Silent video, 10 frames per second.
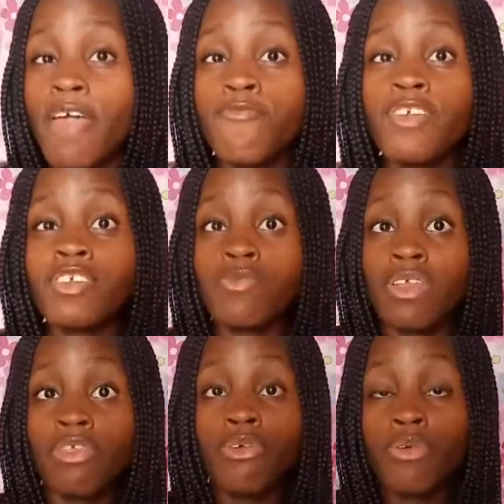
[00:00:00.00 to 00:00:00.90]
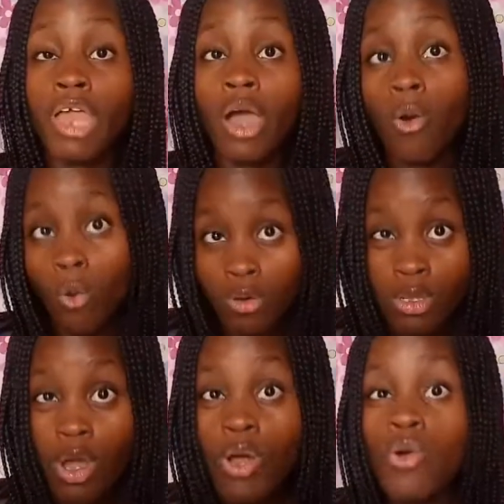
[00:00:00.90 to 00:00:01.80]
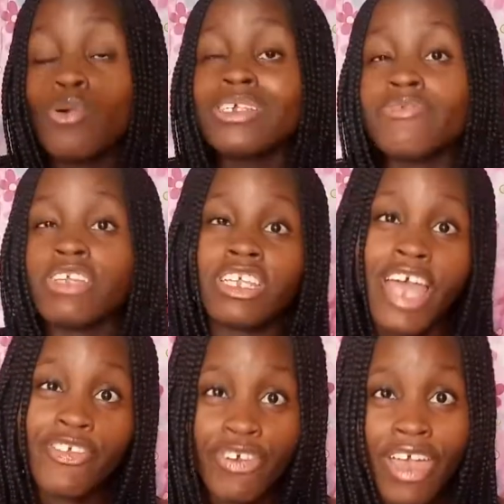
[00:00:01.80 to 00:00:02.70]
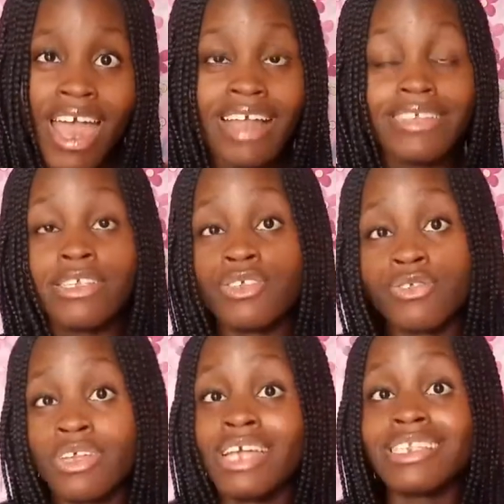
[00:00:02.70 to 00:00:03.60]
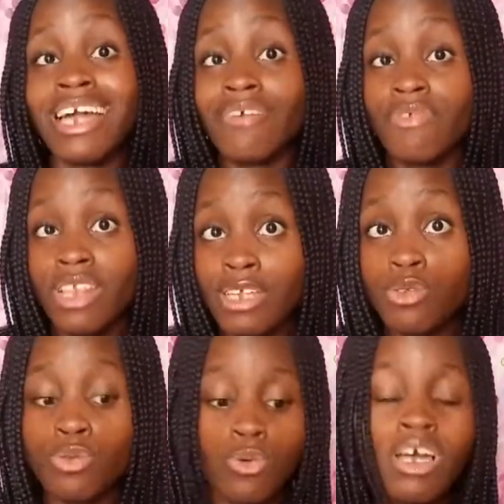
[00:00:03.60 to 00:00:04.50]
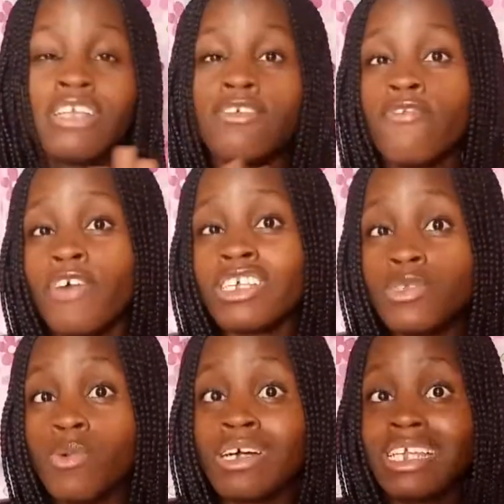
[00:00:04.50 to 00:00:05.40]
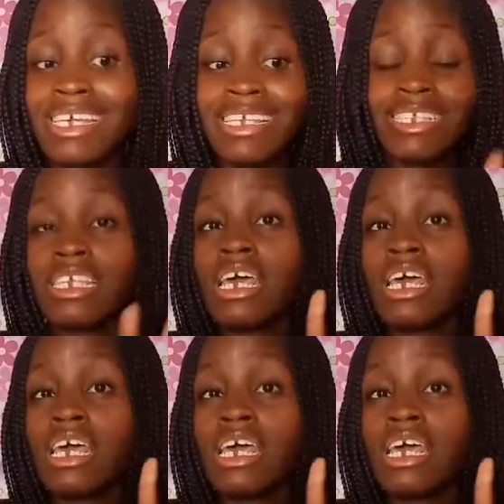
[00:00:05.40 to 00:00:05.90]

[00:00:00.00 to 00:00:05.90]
every 23-year-old who is even in Nigeria and is a student can relate to. The first one is